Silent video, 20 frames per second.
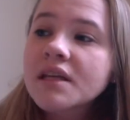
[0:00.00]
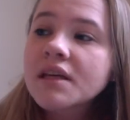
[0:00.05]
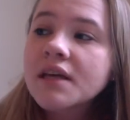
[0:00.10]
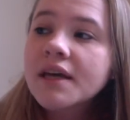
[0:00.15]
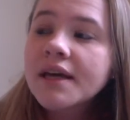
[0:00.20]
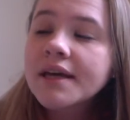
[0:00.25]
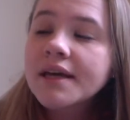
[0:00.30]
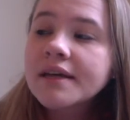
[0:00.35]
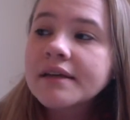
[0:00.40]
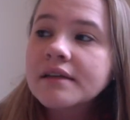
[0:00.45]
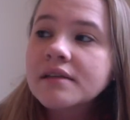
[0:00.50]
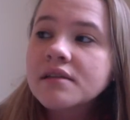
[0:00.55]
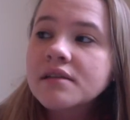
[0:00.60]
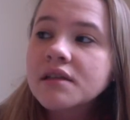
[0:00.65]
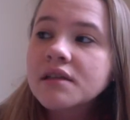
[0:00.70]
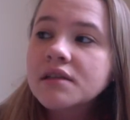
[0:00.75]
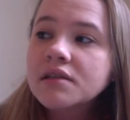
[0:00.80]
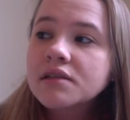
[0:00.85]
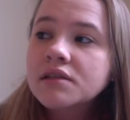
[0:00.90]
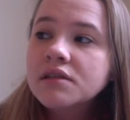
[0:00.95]
And
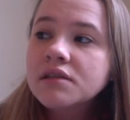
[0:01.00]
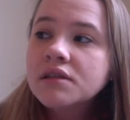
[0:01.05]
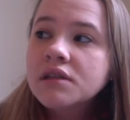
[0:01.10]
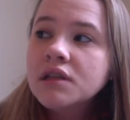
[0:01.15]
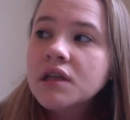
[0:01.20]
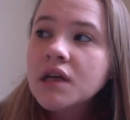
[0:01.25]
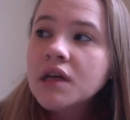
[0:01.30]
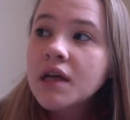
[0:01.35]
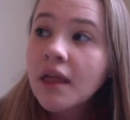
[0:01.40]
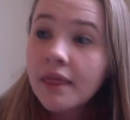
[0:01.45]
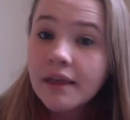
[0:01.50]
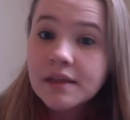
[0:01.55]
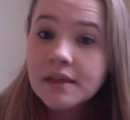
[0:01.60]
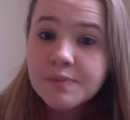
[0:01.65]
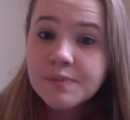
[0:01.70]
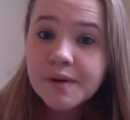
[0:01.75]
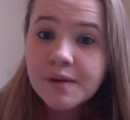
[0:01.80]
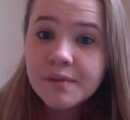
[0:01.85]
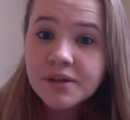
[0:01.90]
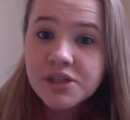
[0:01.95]
that's
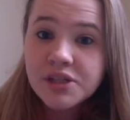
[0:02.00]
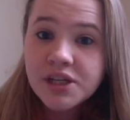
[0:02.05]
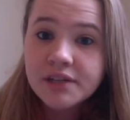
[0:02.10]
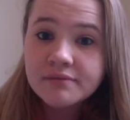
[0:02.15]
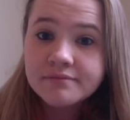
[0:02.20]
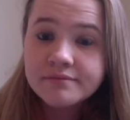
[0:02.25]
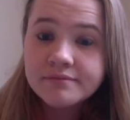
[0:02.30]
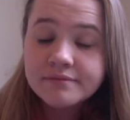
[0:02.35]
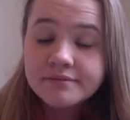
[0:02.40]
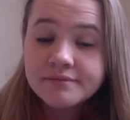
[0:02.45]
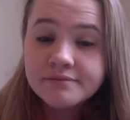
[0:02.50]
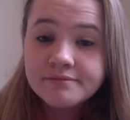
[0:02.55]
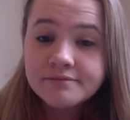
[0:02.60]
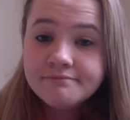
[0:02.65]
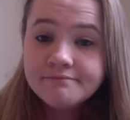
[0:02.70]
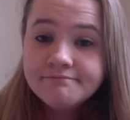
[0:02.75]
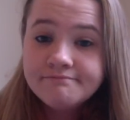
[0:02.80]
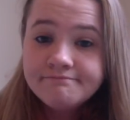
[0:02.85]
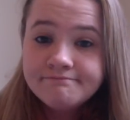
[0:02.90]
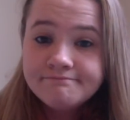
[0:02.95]
pretty much it.
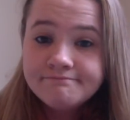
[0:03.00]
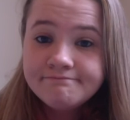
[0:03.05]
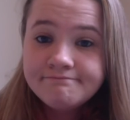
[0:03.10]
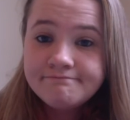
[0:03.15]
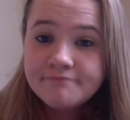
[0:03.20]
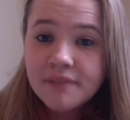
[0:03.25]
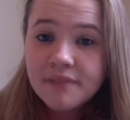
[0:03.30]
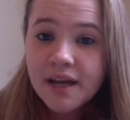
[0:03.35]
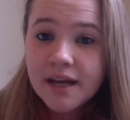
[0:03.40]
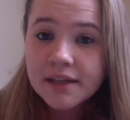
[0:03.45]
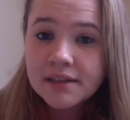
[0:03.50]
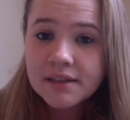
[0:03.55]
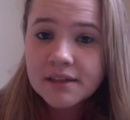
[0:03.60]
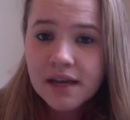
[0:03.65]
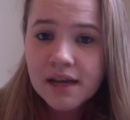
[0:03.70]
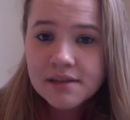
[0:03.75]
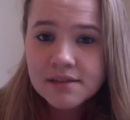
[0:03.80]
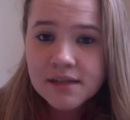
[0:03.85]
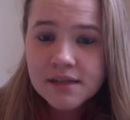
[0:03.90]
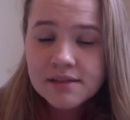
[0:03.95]
I had
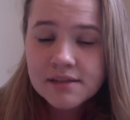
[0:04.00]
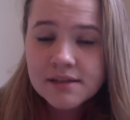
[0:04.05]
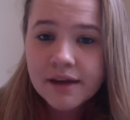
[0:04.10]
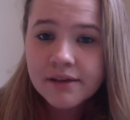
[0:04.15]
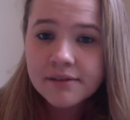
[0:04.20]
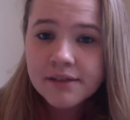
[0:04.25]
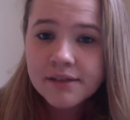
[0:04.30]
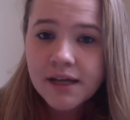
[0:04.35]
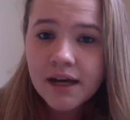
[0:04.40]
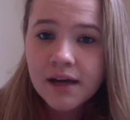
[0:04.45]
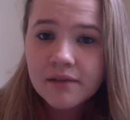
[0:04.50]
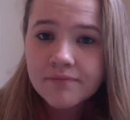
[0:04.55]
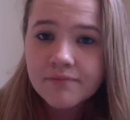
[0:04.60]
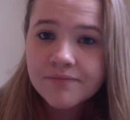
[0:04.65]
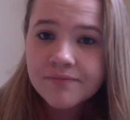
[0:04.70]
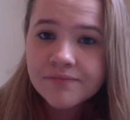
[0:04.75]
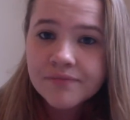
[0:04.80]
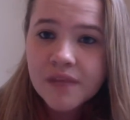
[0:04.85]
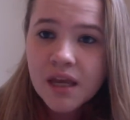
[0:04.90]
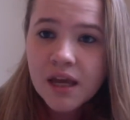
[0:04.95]
class last night. I'm
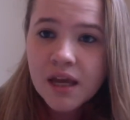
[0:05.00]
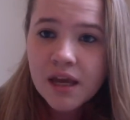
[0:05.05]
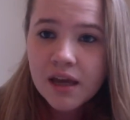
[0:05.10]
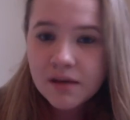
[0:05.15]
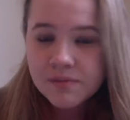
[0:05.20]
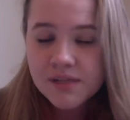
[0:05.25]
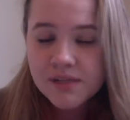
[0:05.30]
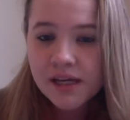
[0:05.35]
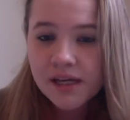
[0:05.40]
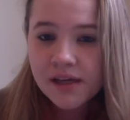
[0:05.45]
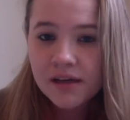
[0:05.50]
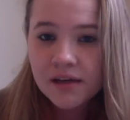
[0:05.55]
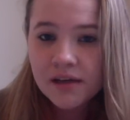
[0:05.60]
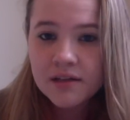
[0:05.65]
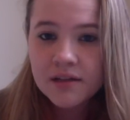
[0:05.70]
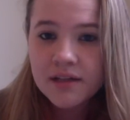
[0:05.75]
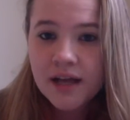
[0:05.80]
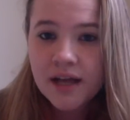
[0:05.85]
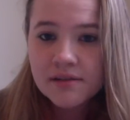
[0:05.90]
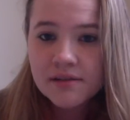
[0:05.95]
taking a
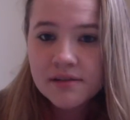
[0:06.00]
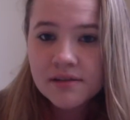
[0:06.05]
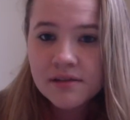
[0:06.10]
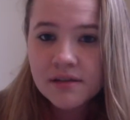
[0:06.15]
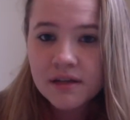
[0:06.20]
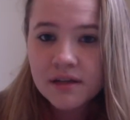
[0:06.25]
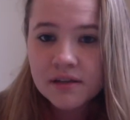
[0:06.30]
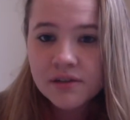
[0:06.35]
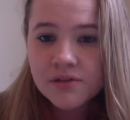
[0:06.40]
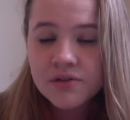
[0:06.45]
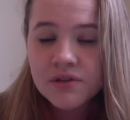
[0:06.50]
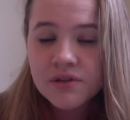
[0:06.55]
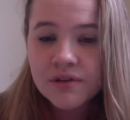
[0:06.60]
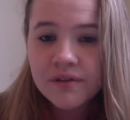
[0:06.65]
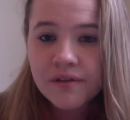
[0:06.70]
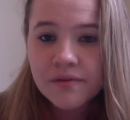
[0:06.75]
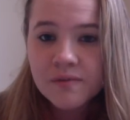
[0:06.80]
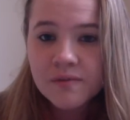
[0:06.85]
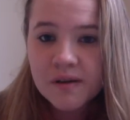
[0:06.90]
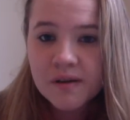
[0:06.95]
class on a survey
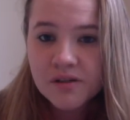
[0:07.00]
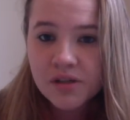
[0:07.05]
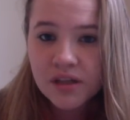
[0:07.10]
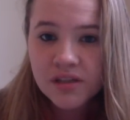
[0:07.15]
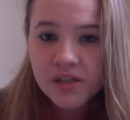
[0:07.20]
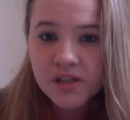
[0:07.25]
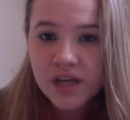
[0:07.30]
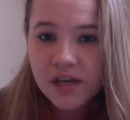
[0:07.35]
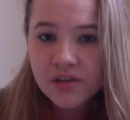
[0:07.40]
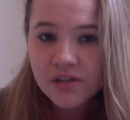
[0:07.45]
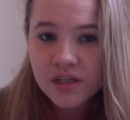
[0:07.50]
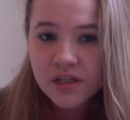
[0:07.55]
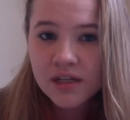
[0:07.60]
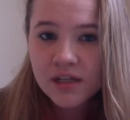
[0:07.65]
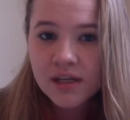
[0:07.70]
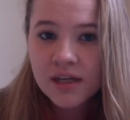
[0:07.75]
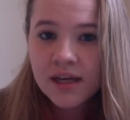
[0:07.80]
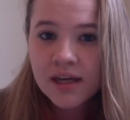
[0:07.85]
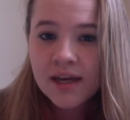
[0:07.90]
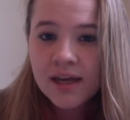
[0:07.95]
of special education,
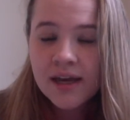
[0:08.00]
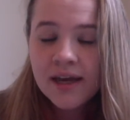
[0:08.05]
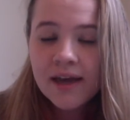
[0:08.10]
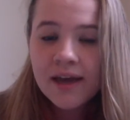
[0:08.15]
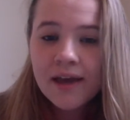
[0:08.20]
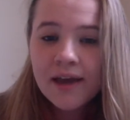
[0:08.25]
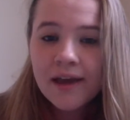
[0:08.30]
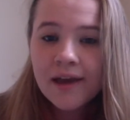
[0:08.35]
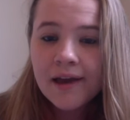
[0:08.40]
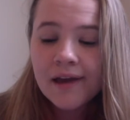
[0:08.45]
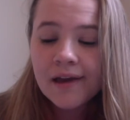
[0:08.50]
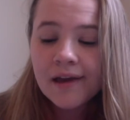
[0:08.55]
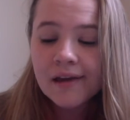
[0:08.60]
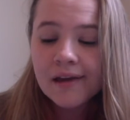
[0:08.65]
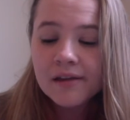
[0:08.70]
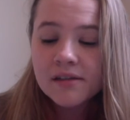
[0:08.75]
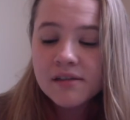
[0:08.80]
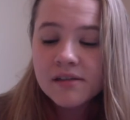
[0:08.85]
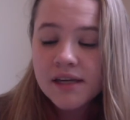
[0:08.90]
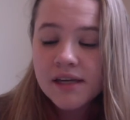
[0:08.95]

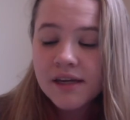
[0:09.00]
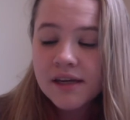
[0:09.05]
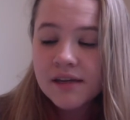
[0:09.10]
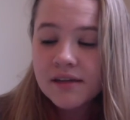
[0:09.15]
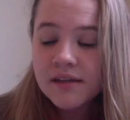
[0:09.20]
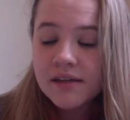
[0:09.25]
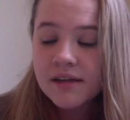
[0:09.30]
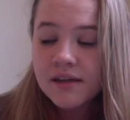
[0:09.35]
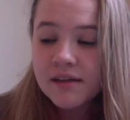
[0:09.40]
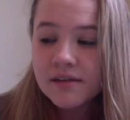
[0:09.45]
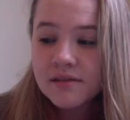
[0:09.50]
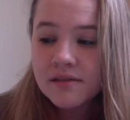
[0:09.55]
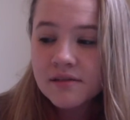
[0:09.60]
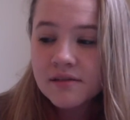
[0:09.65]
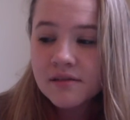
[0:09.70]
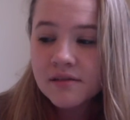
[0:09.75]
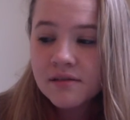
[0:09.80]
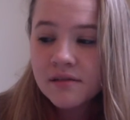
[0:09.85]
and it is